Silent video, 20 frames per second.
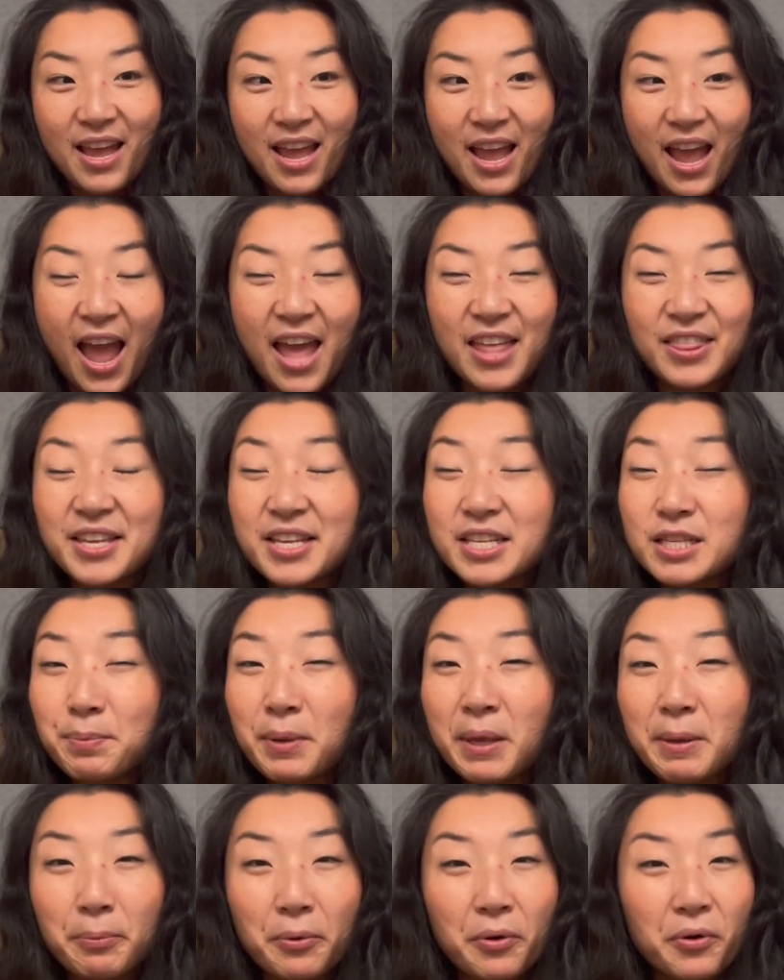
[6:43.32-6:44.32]
And these
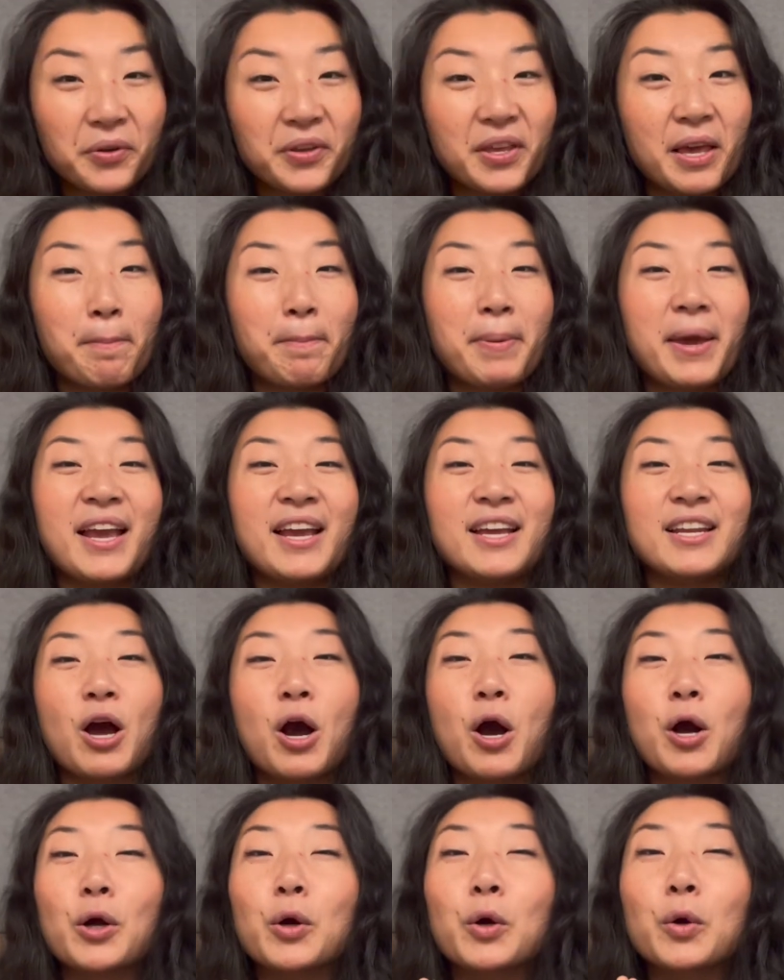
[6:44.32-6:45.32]
people get paid
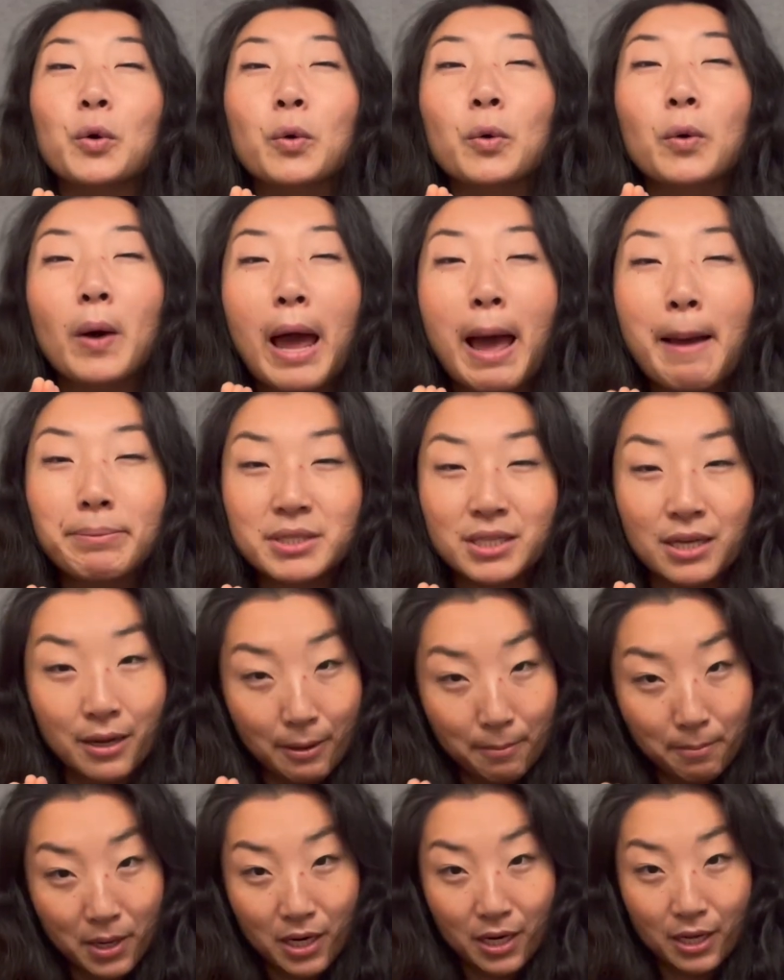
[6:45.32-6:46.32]
a crap ton
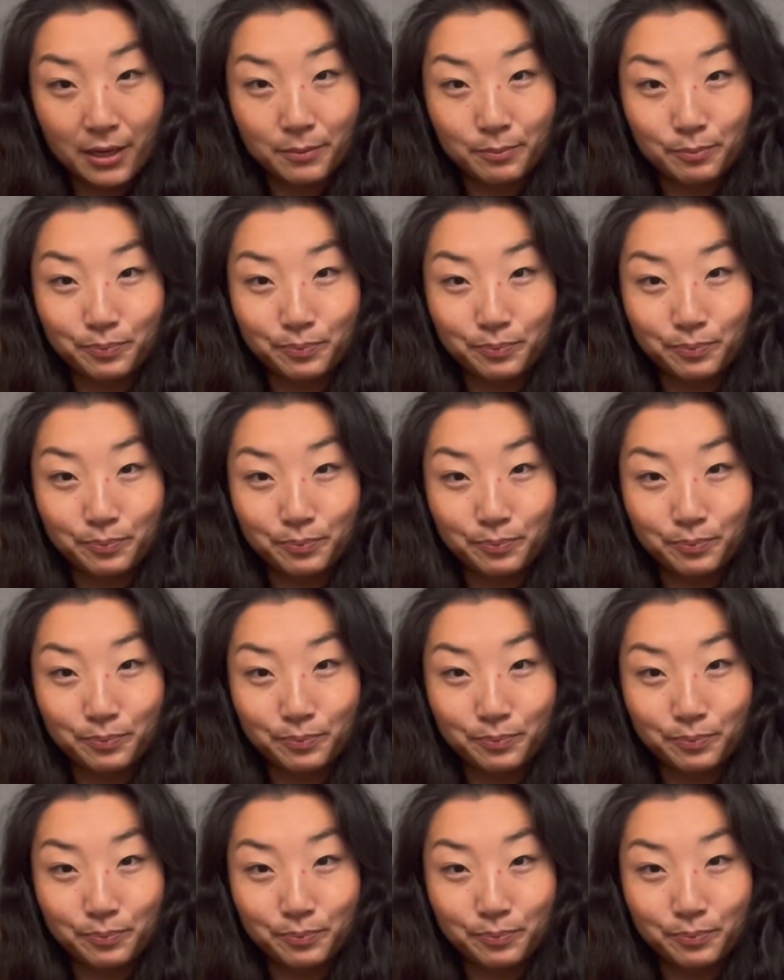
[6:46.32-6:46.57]
of money.